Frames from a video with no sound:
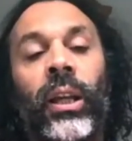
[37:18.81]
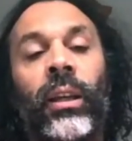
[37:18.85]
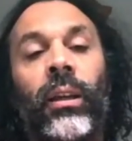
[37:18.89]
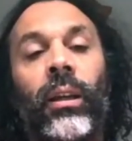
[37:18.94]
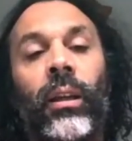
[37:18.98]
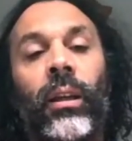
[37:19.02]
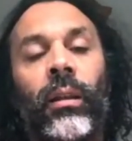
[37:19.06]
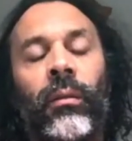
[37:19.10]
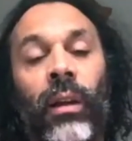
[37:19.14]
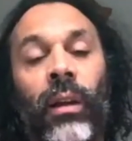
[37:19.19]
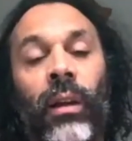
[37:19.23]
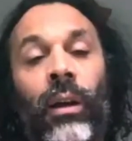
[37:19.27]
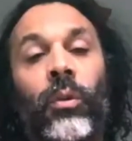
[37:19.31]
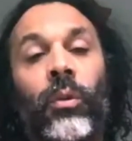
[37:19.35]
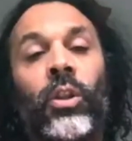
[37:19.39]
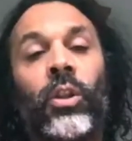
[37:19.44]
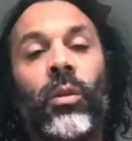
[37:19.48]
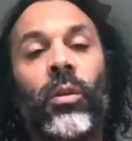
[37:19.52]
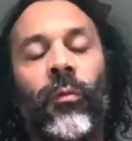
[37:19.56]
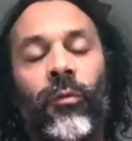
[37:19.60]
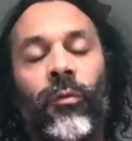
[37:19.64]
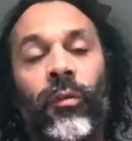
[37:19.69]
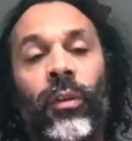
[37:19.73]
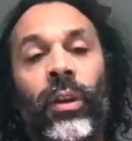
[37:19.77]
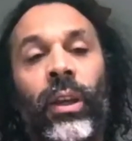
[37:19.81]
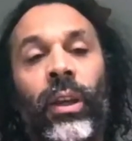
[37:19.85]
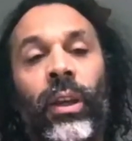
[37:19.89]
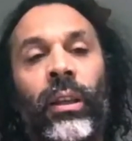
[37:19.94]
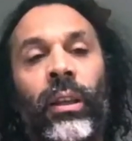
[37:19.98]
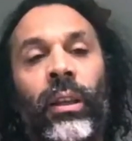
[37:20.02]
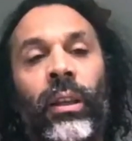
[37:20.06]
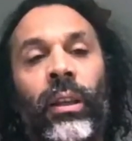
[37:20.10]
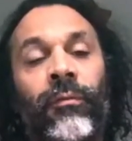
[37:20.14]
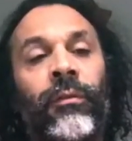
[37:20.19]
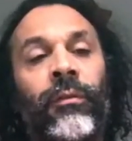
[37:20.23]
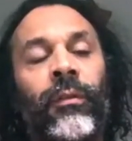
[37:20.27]
and that was something
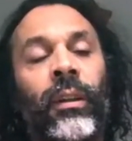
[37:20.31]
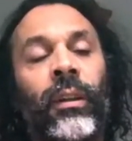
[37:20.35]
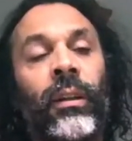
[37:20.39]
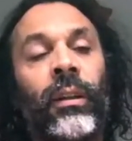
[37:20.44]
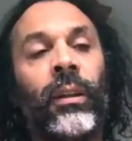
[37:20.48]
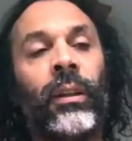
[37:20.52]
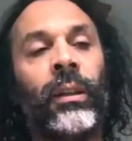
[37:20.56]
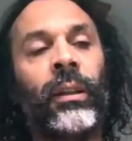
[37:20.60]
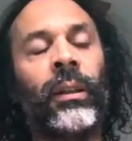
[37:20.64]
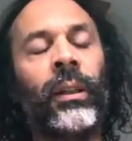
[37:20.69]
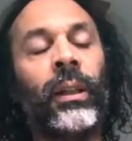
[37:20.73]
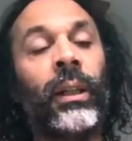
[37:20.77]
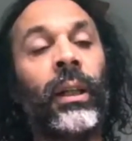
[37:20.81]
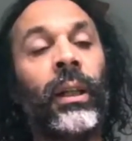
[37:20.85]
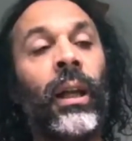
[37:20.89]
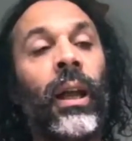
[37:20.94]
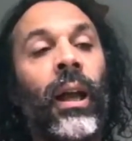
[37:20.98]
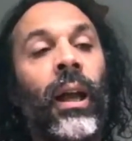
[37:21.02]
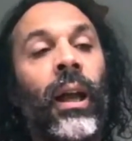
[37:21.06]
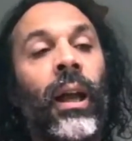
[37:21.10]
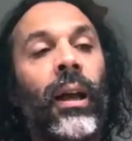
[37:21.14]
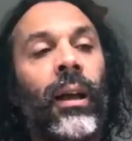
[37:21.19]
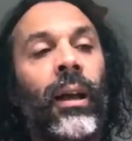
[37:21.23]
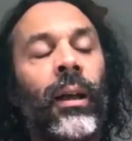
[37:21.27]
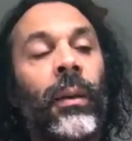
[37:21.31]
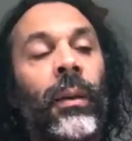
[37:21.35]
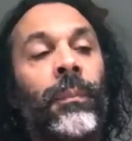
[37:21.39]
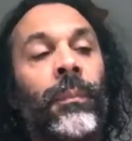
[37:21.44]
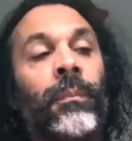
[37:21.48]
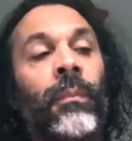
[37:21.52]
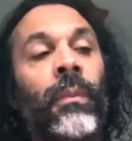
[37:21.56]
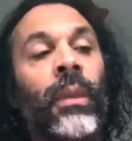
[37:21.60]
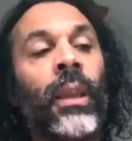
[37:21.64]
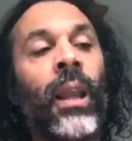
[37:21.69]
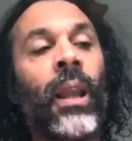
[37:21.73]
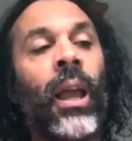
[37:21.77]
in the I
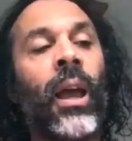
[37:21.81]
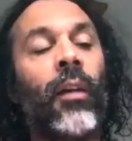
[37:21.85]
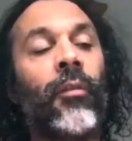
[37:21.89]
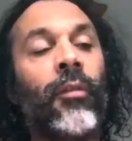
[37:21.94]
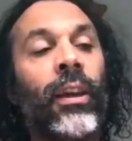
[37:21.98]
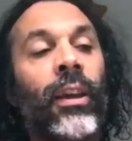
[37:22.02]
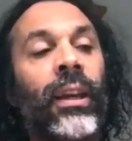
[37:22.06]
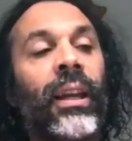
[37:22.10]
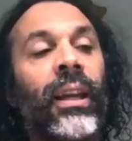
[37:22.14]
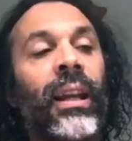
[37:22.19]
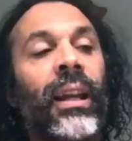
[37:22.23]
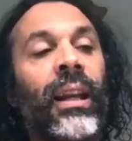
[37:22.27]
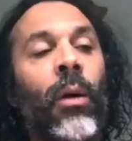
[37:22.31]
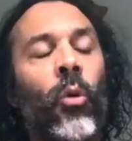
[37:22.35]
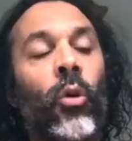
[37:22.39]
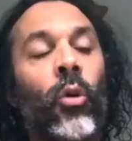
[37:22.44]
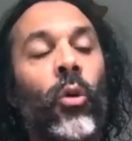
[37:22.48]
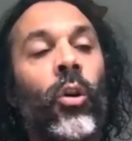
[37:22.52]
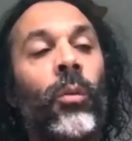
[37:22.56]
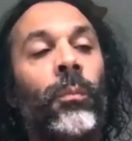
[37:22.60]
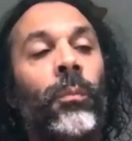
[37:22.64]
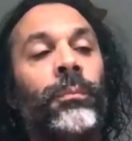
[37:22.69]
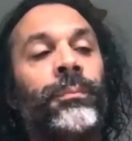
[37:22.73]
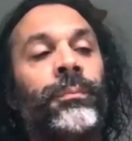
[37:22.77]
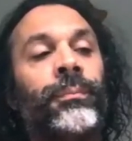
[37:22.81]
think an outcome